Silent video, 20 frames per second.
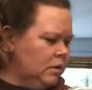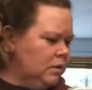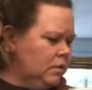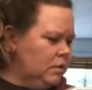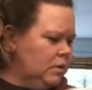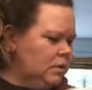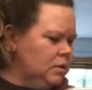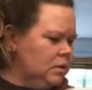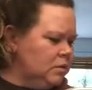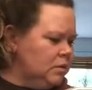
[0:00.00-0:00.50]

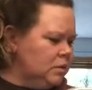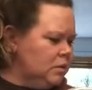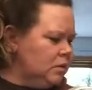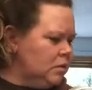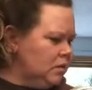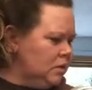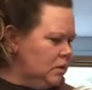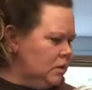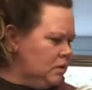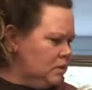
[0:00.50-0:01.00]
one. This one's
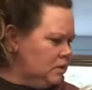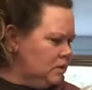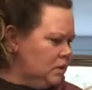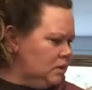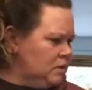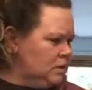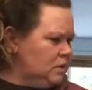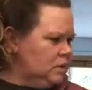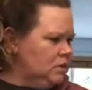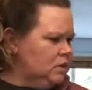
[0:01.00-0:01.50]
only
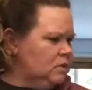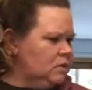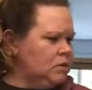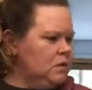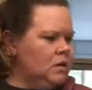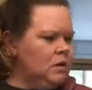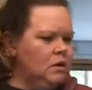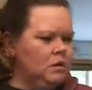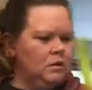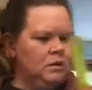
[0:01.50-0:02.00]
6 inches
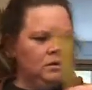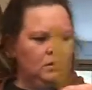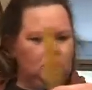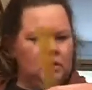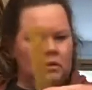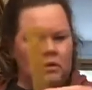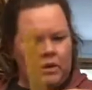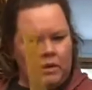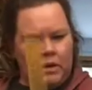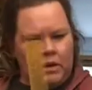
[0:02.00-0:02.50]
long.
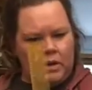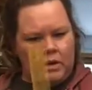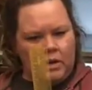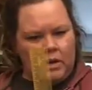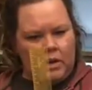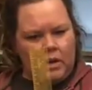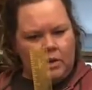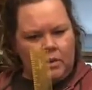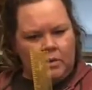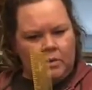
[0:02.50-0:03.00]

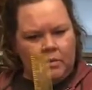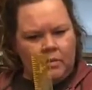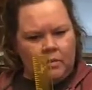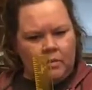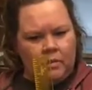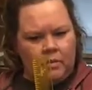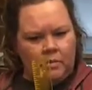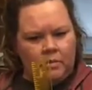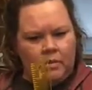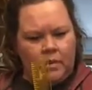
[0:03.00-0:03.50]

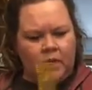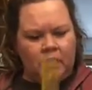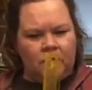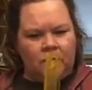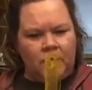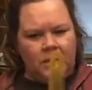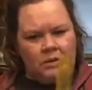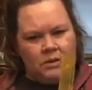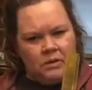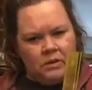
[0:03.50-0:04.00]
But if
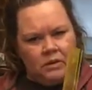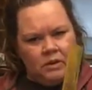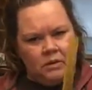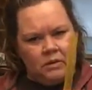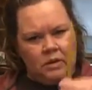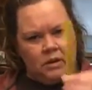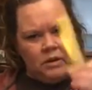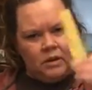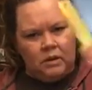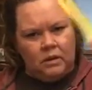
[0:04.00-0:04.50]
I was
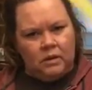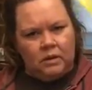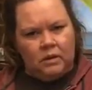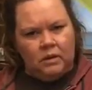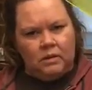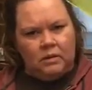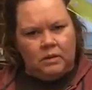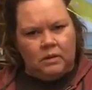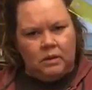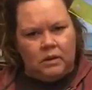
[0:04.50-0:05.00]
doing
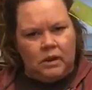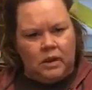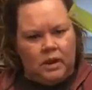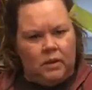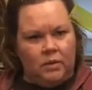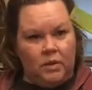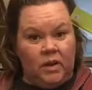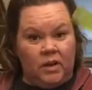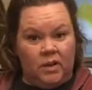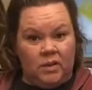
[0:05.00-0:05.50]
like
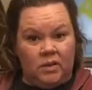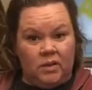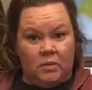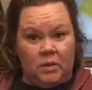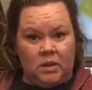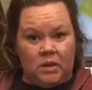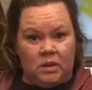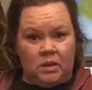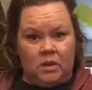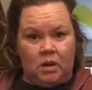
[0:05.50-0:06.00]
some of the
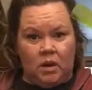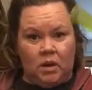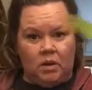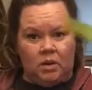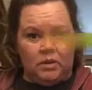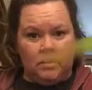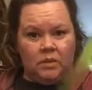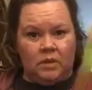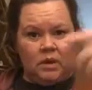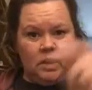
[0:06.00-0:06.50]

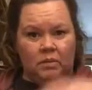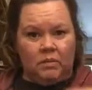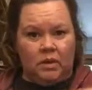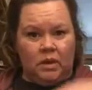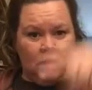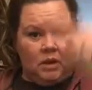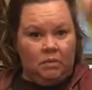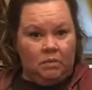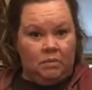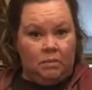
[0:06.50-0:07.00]
stars, they can be
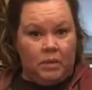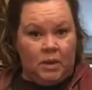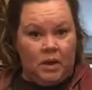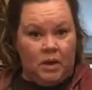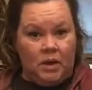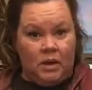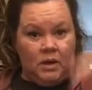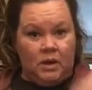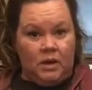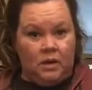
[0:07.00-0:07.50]
like
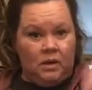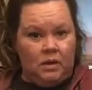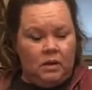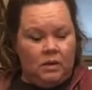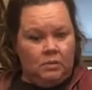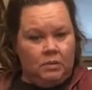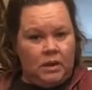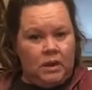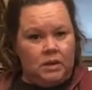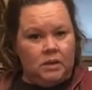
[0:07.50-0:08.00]
big
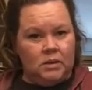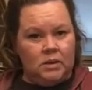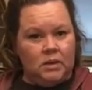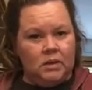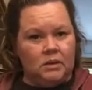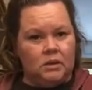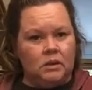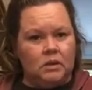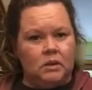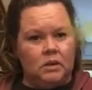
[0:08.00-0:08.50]

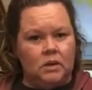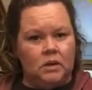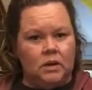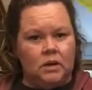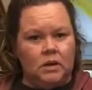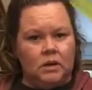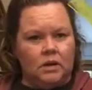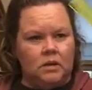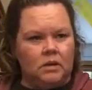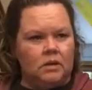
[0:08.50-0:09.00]
pieces.
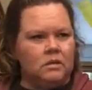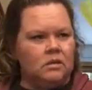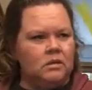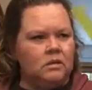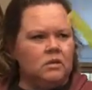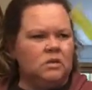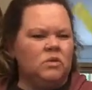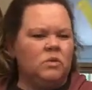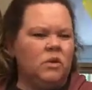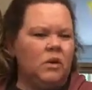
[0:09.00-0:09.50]
There's
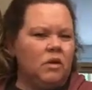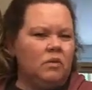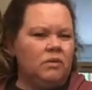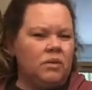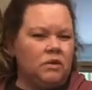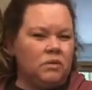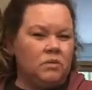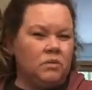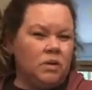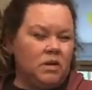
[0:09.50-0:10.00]

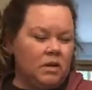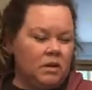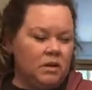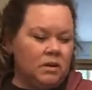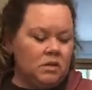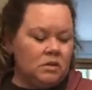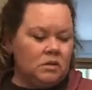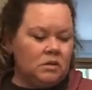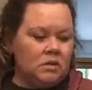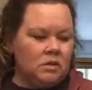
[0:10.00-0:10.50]
12-inch one of
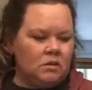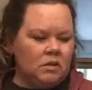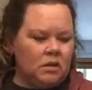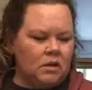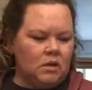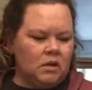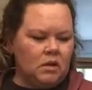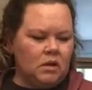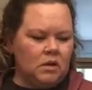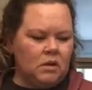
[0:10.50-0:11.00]
these too, I
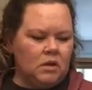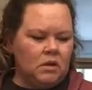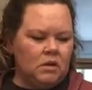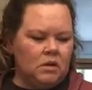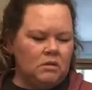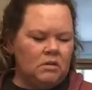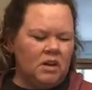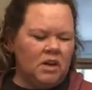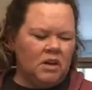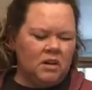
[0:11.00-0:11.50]
think.
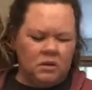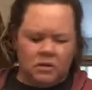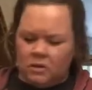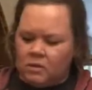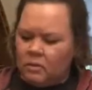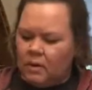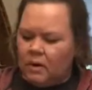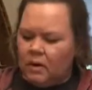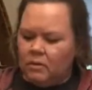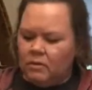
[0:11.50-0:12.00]
9 or 12.